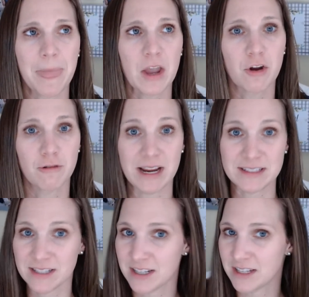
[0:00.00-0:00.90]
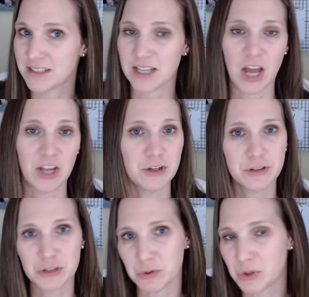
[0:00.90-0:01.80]
craziness,
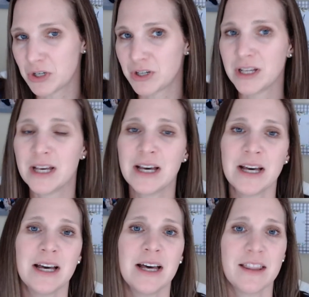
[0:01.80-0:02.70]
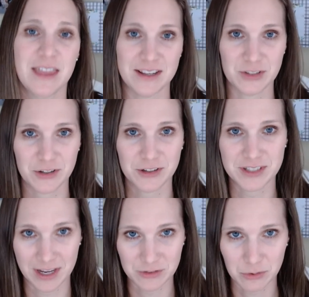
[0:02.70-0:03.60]
unusual things on your
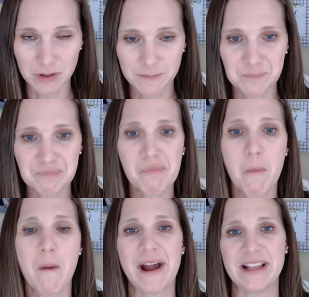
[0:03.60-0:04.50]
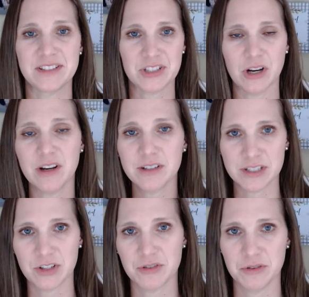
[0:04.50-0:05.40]
schedule, and start your
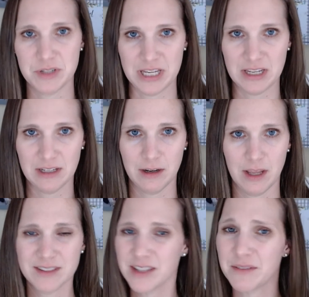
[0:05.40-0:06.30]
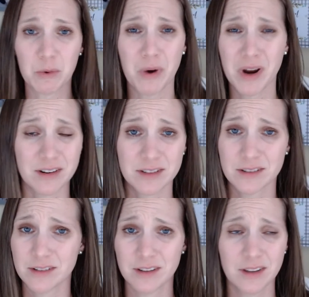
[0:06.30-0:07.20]
dishes routine and see if it works.
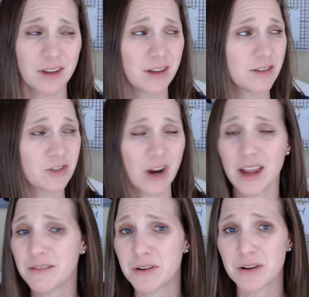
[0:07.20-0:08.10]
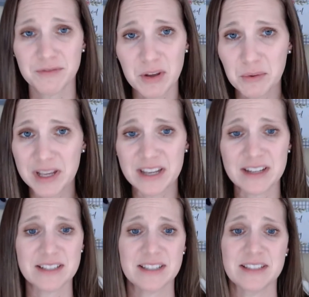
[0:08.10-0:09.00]
Try it for a few
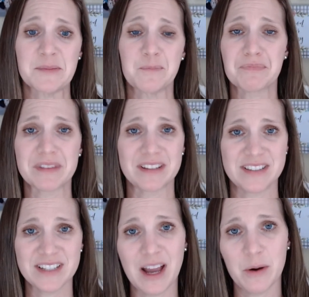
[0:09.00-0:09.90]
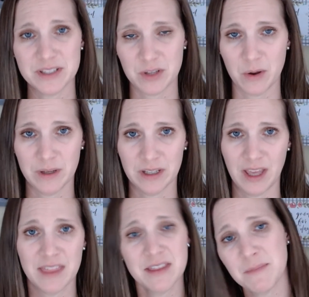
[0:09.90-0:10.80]
weeks, see how it's going,
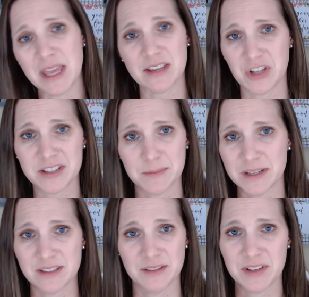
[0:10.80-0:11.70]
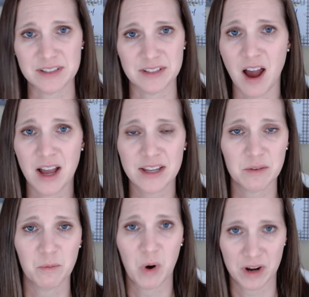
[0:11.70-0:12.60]
and then make adjustments if it's not
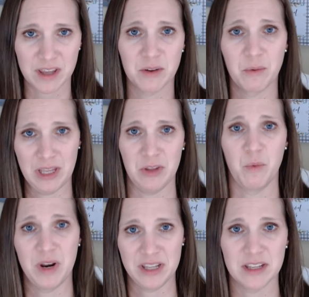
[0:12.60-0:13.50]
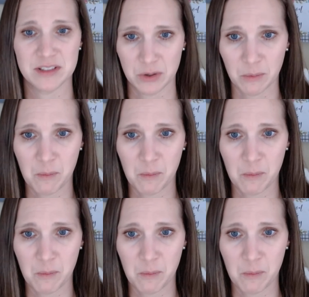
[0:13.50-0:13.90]
working the way you wanted it to.